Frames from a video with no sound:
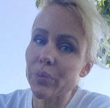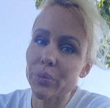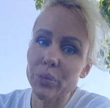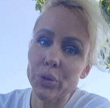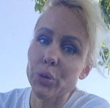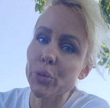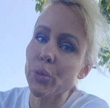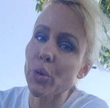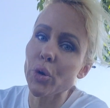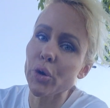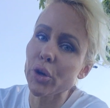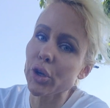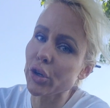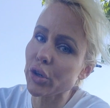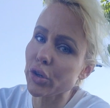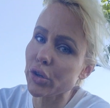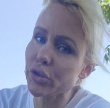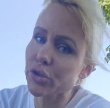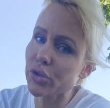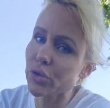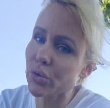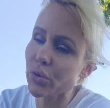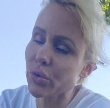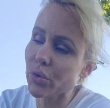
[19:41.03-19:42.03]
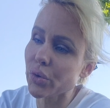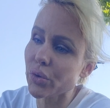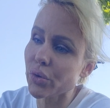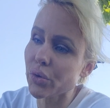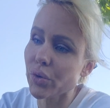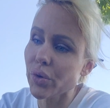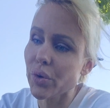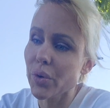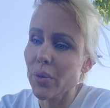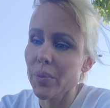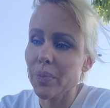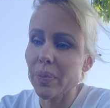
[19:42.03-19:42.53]
promoting her
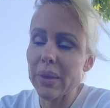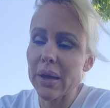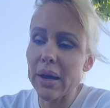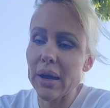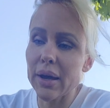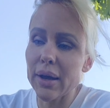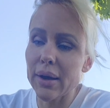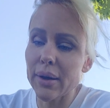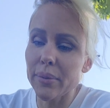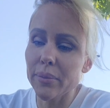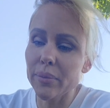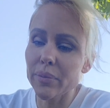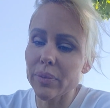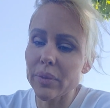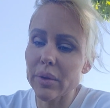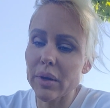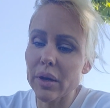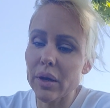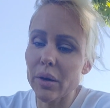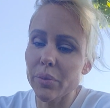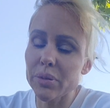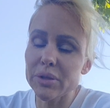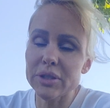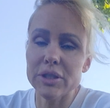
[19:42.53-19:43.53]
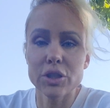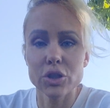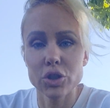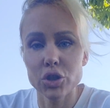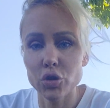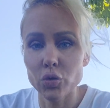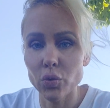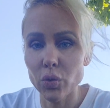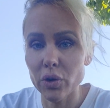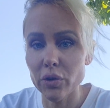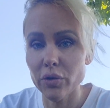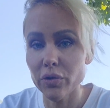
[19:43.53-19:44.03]
to a
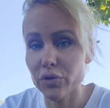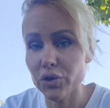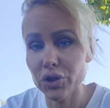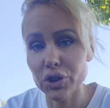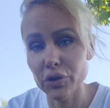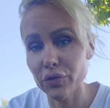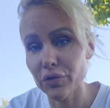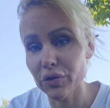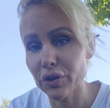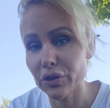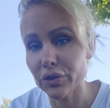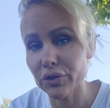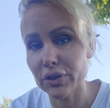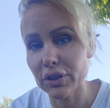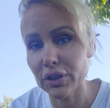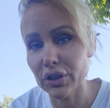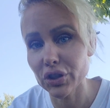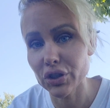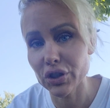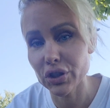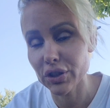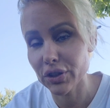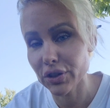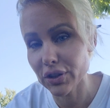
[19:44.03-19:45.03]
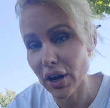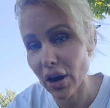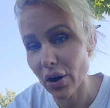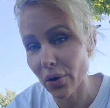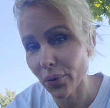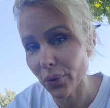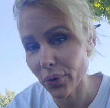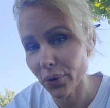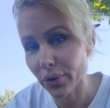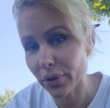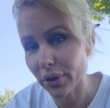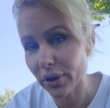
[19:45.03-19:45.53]
position where she feels like she's not
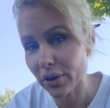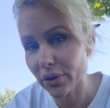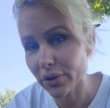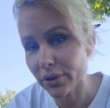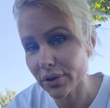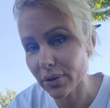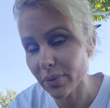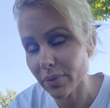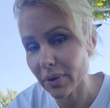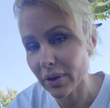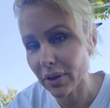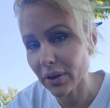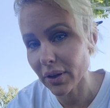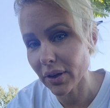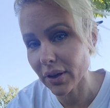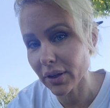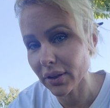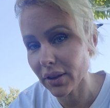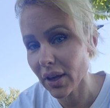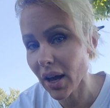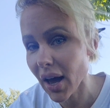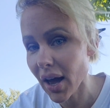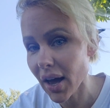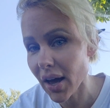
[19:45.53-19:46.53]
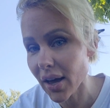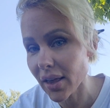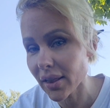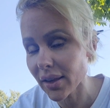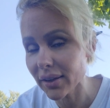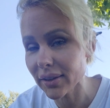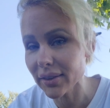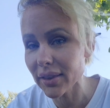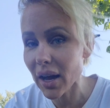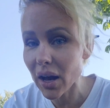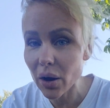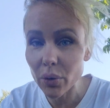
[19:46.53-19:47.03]
worthy or something like that
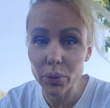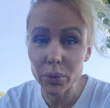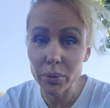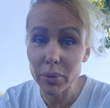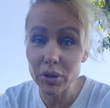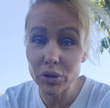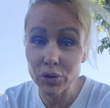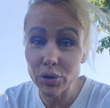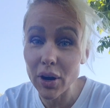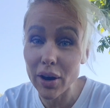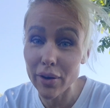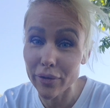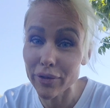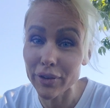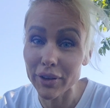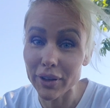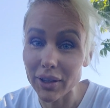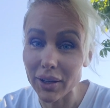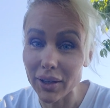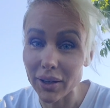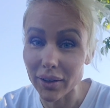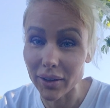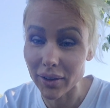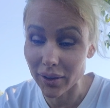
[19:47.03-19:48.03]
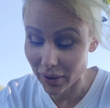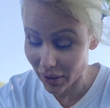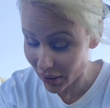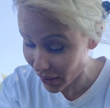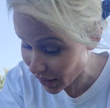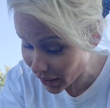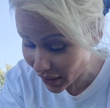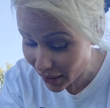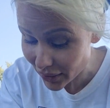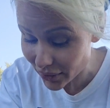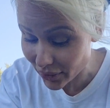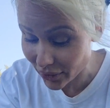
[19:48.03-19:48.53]
would be trafficking. It
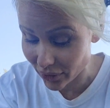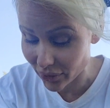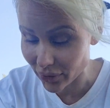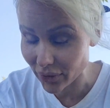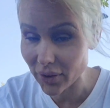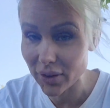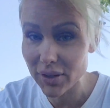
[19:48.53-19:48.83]
is.